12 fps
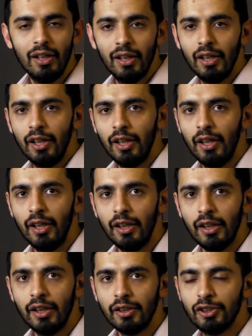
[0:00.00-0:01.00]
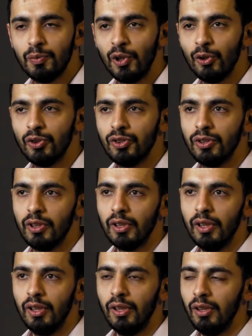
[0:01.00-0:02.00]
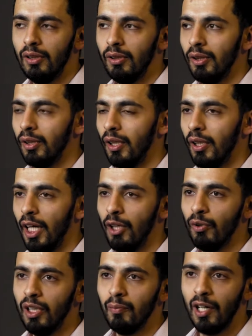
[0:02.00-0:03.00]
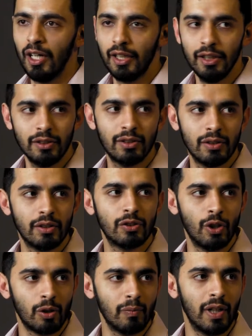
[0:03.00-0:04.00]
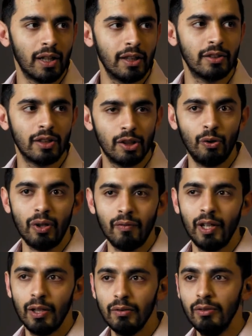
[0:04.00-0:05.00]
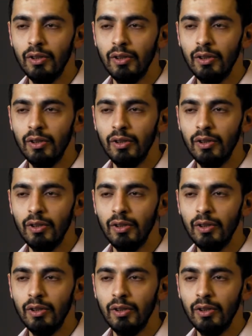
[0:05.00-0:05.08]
Just because the equity markets, the stock markets, are doing well,